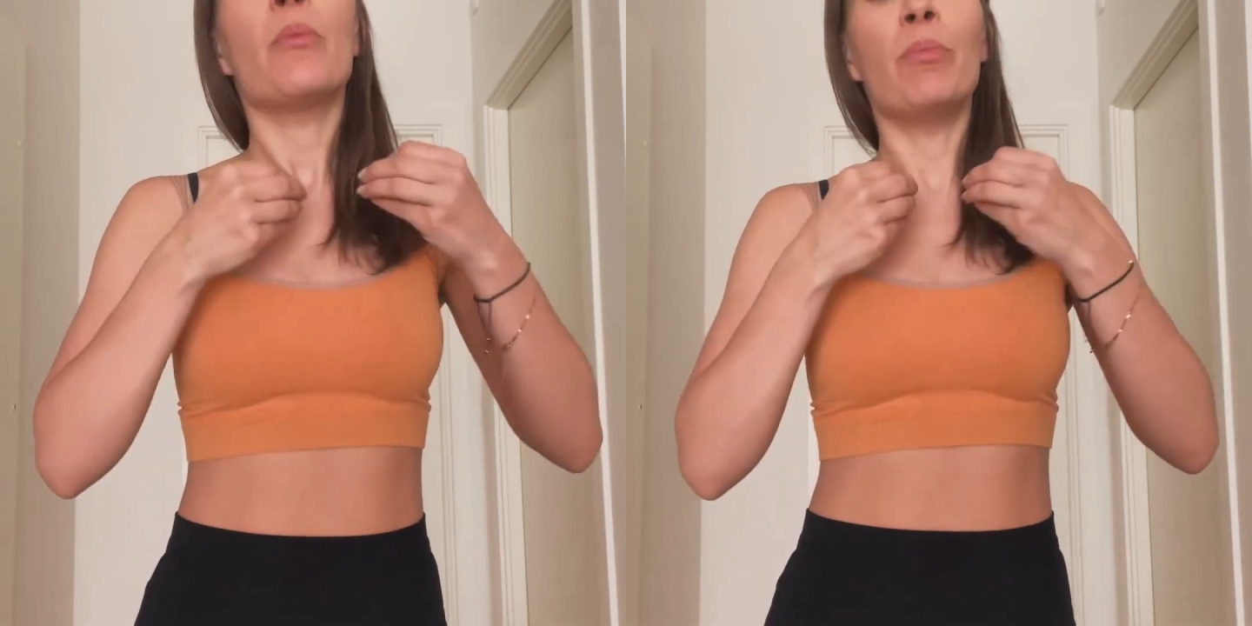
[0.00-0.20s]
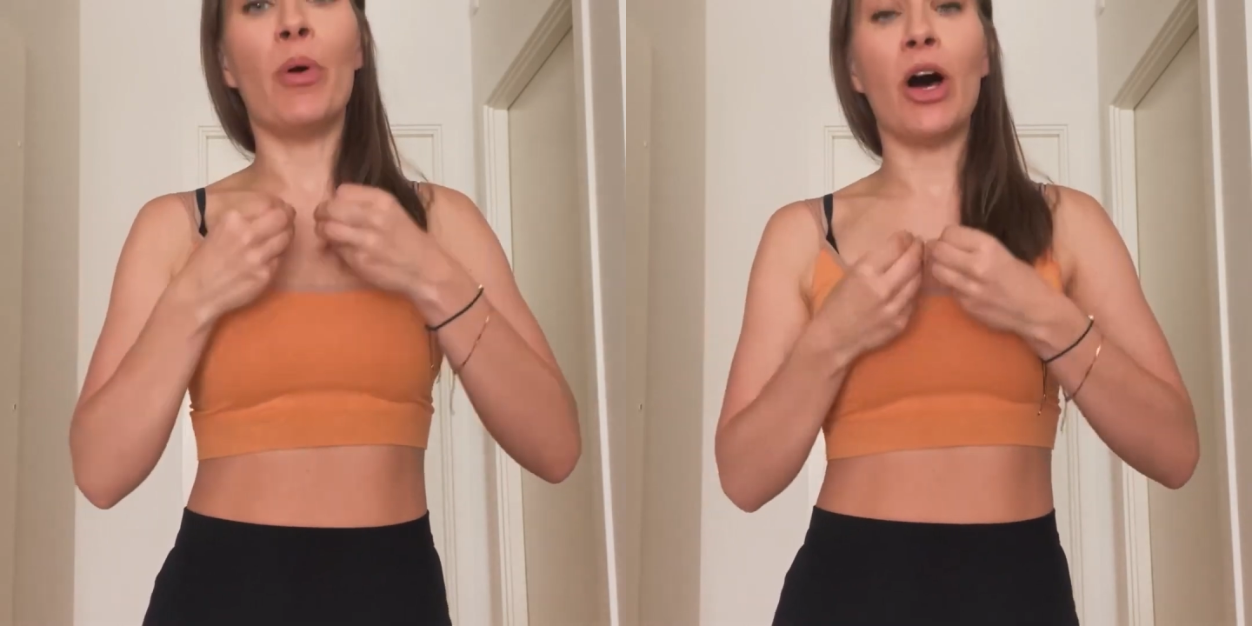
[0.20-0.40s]

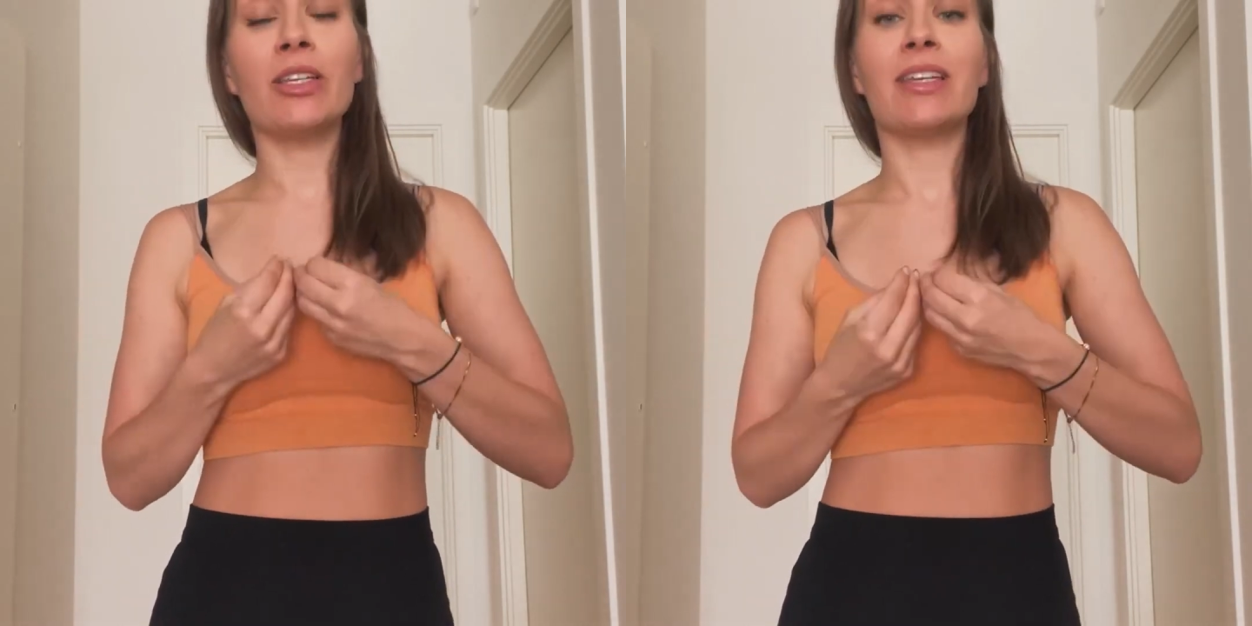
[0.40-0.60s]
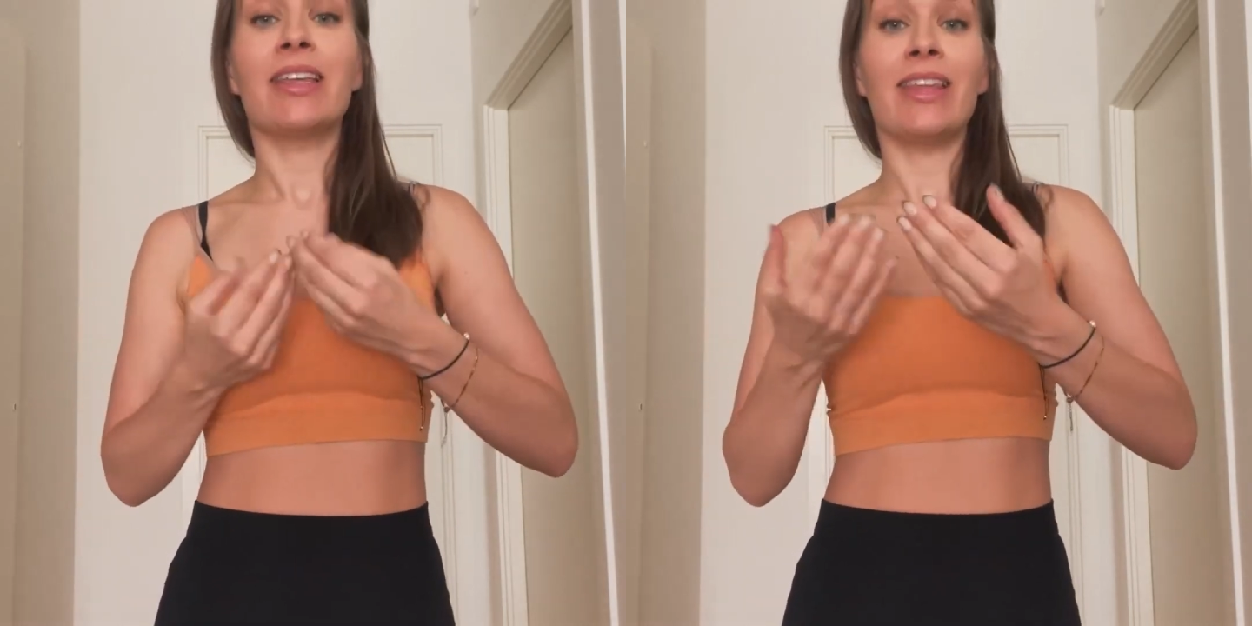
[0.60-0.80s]

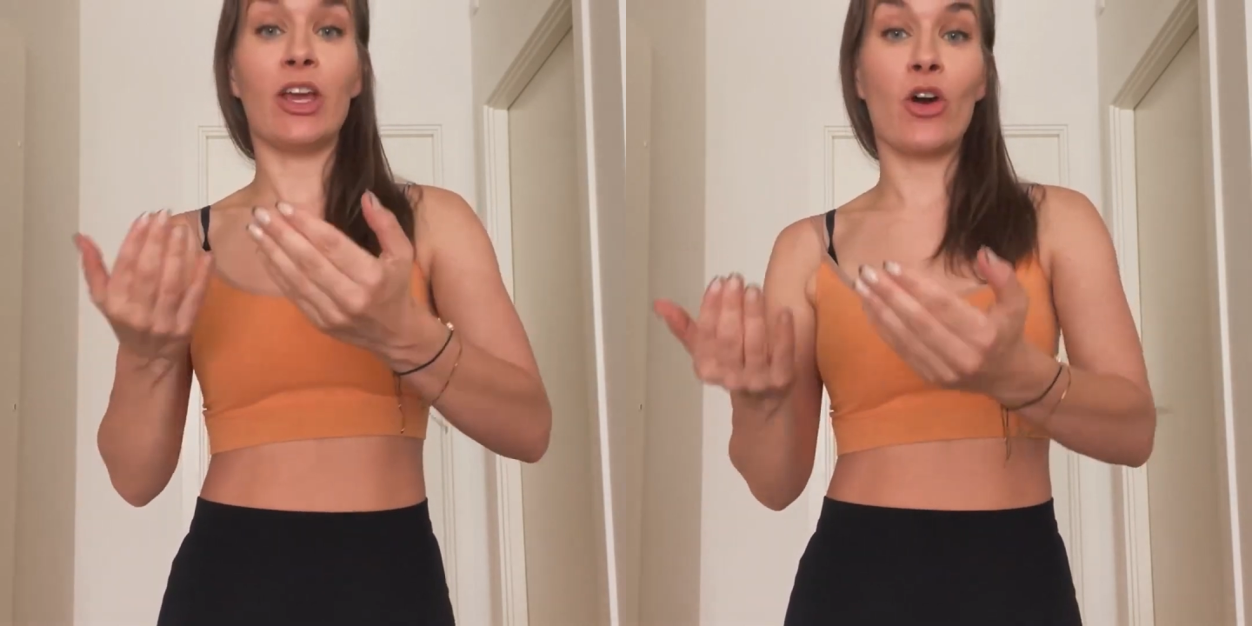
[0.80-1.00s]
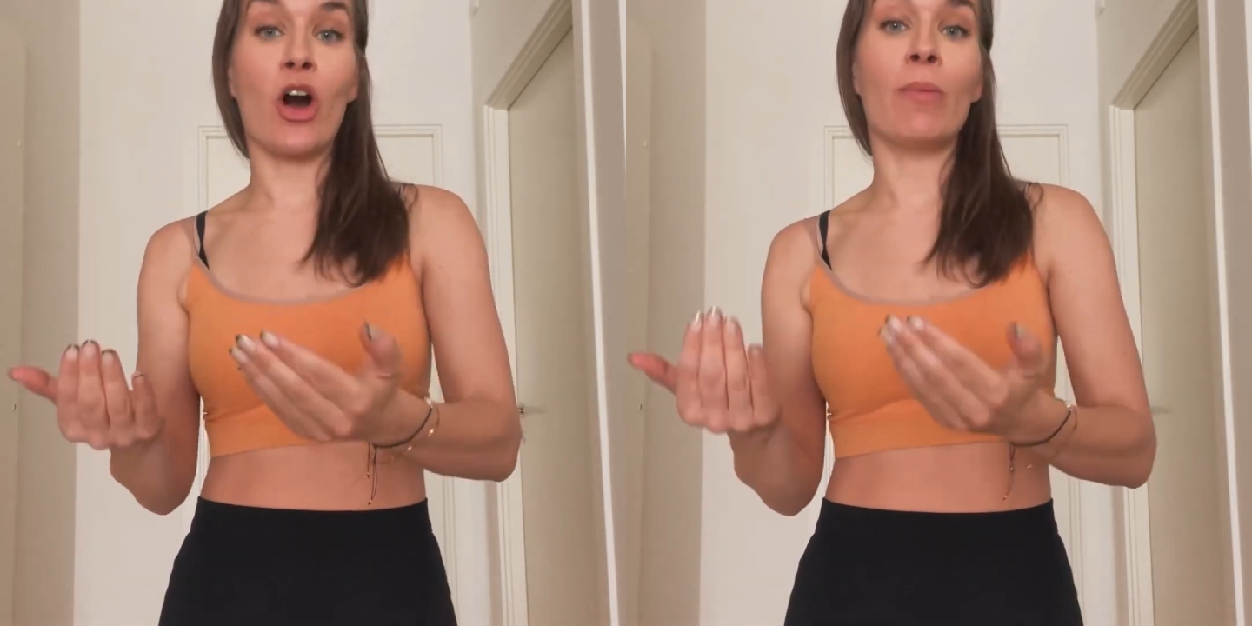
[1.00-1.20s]
but they
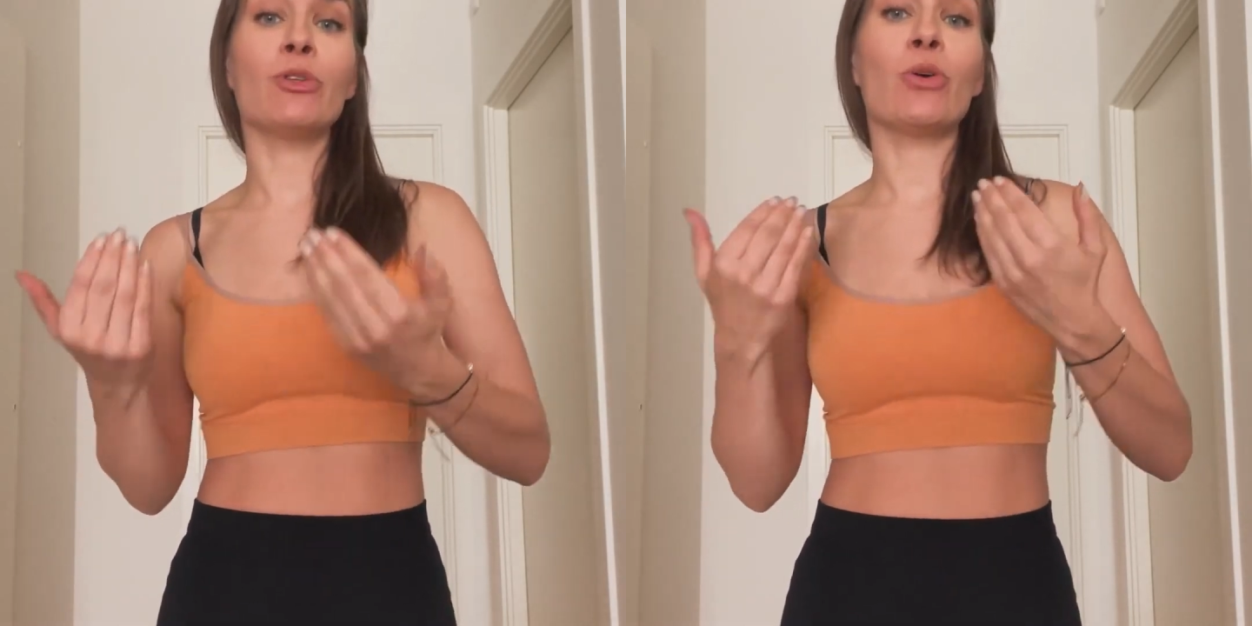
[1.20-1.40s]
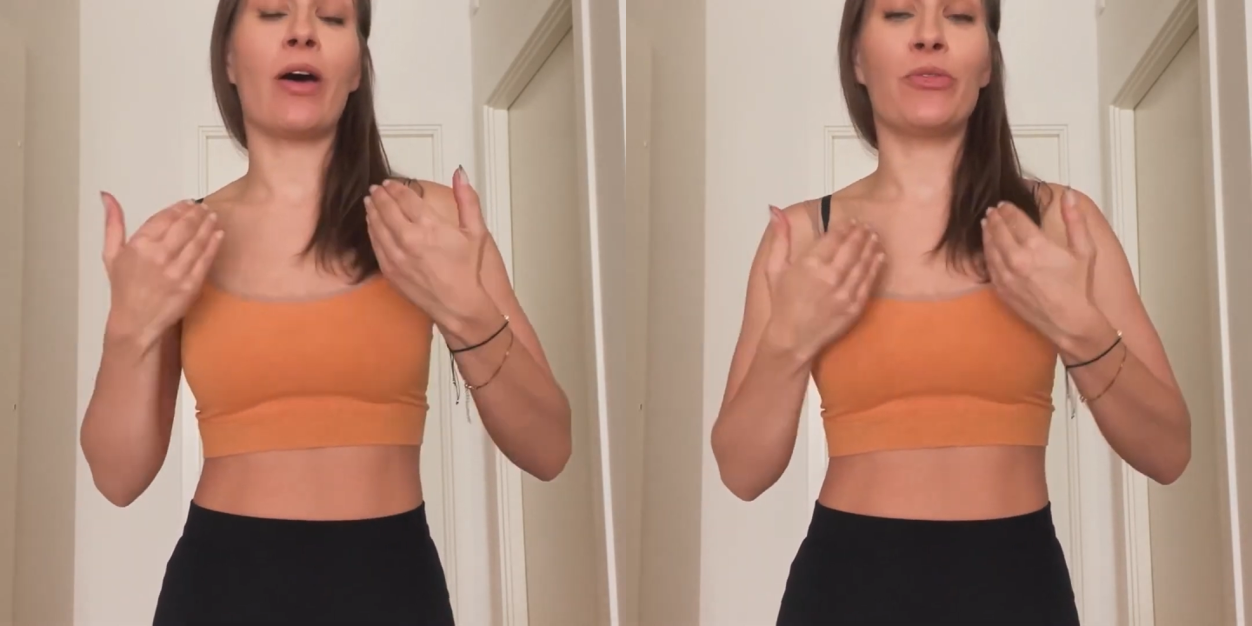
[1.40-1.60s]
come
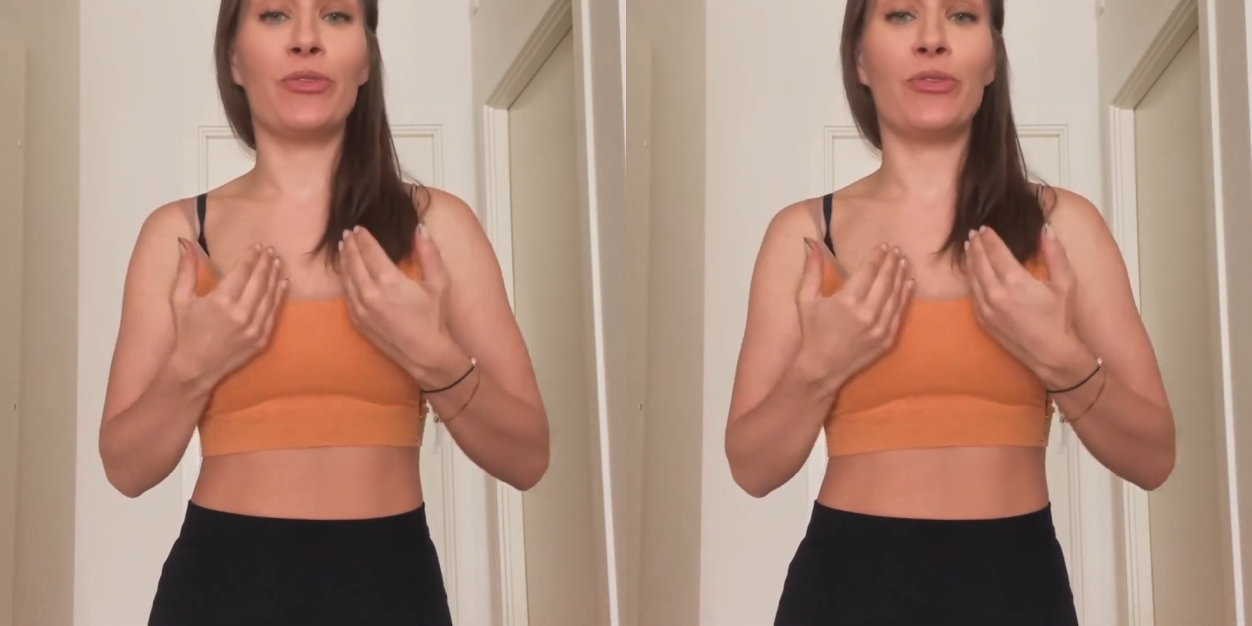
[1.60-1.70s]
to have